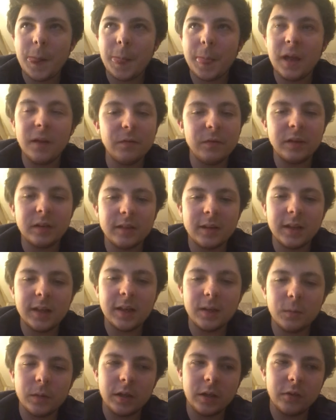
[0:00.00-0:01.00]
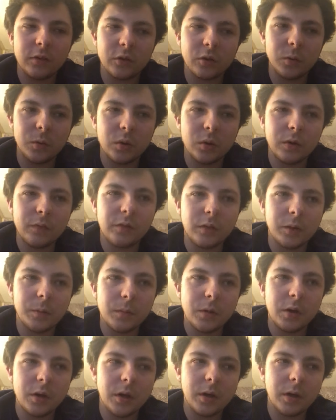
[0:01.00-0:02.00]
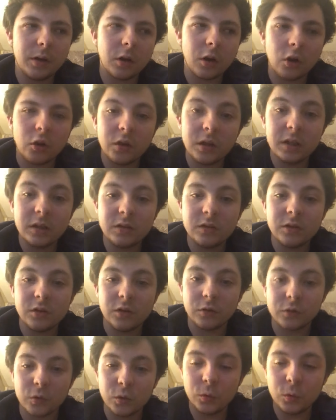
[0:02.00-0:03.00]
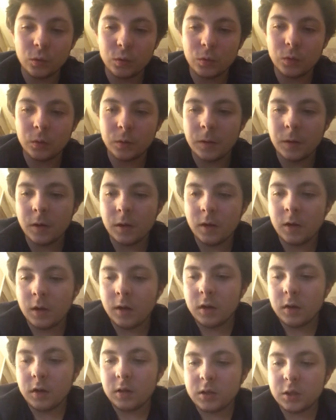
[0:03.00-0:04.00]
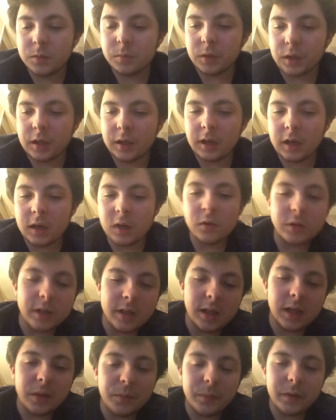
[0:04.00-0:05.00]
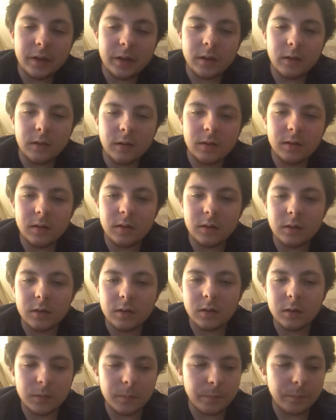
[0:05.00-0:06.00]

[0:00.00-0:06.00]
Every day when I used to come home from college or school, she'd be like, how's your day been? Are